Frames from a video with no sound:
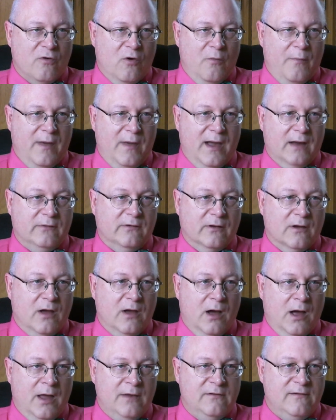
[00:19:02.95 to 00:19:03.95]
go back to
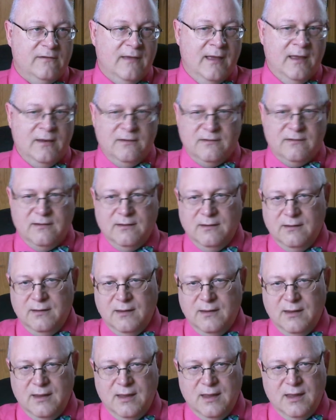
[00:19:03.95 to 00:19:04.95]
content,
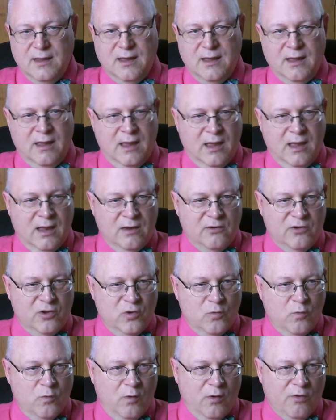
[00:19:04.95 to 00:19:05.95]
and
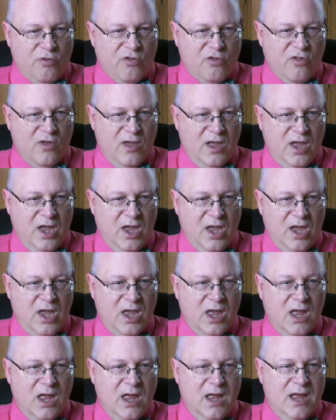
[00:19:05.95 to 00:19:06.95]
you will see
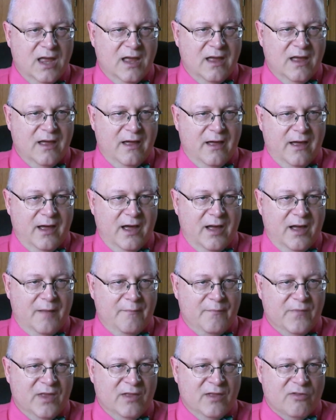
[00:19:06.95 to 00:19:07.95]

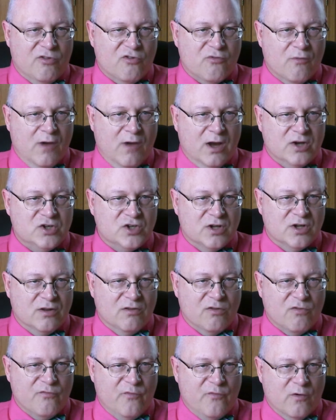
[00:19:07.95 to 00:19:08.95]

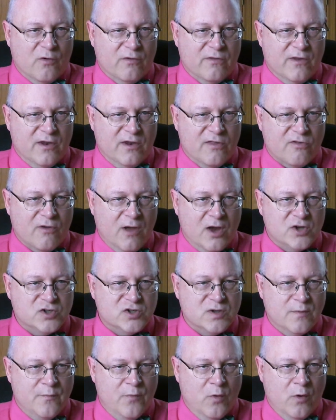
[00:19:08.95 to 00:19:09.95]
instructions for the
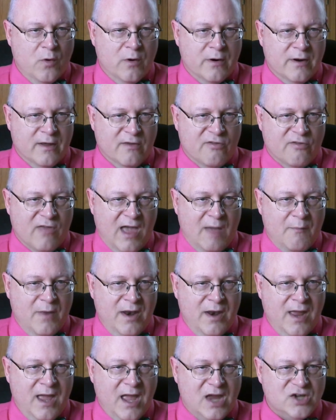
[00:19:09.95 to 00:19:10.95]
discussion board,
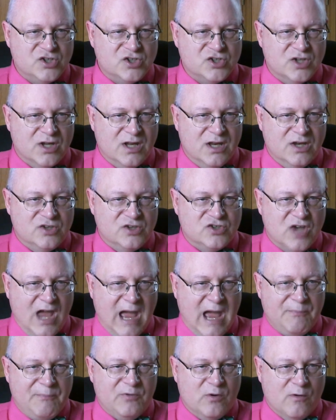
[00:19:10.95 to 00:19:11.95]
examination,
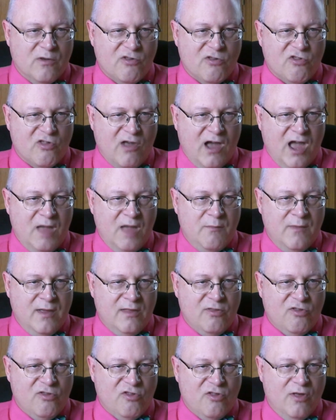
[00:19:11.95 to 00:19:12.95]
chapter
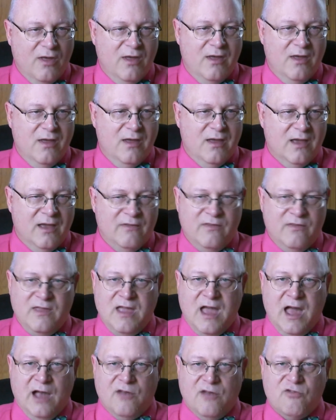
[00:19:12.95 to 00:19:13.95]
assignments, and
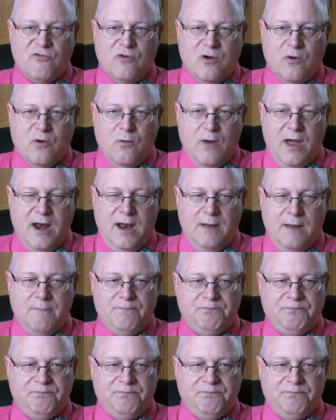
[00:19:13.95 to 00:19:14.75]
the extra credit.